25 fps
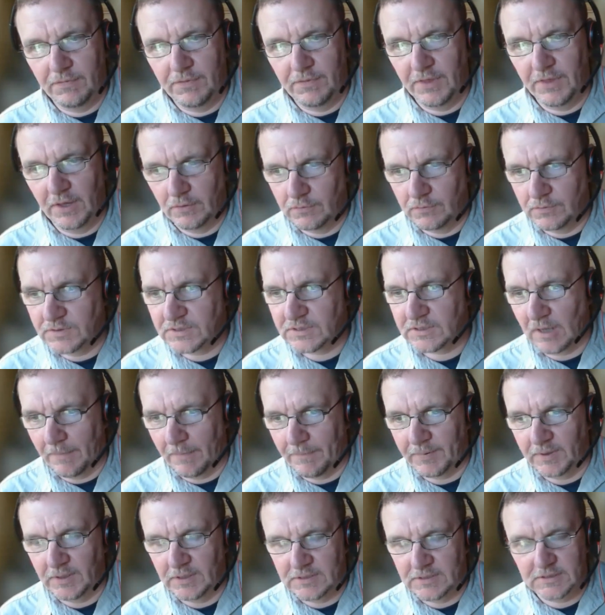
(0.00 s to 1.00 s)
Those
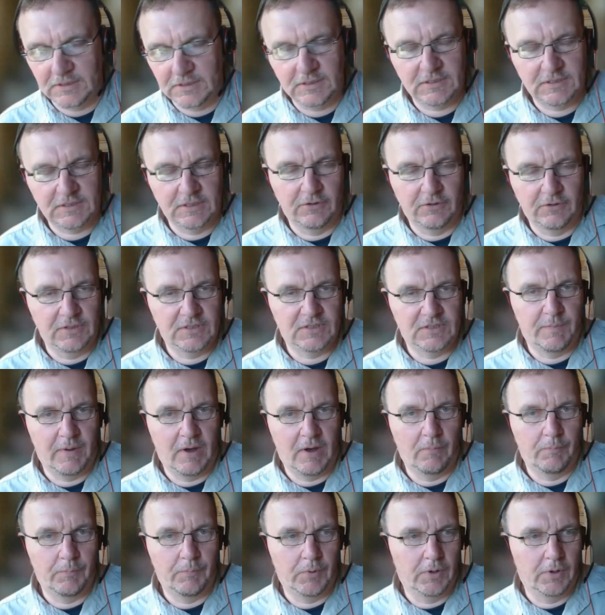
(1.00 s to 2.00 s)
companies that are serious
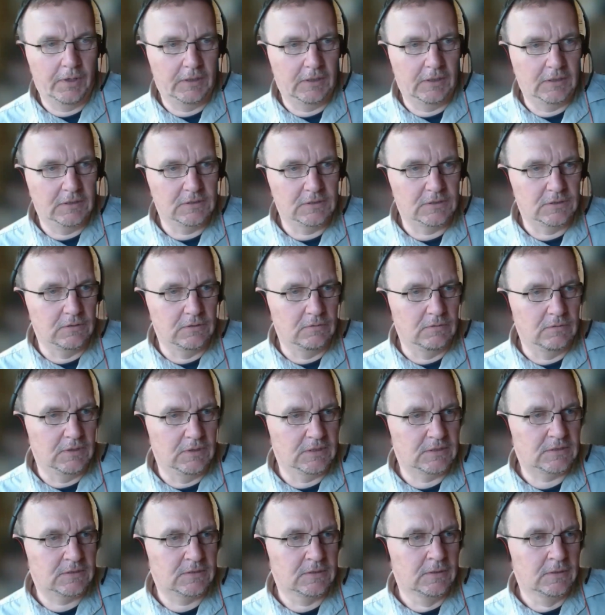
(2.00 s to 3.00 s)
about buying into
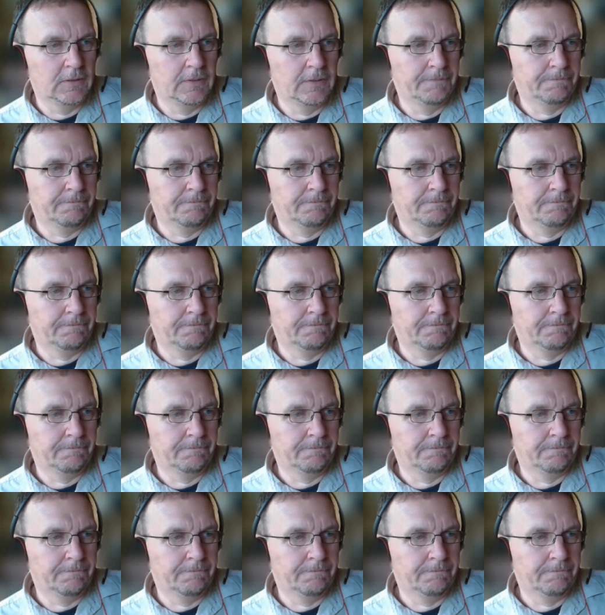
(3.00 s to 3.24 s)
this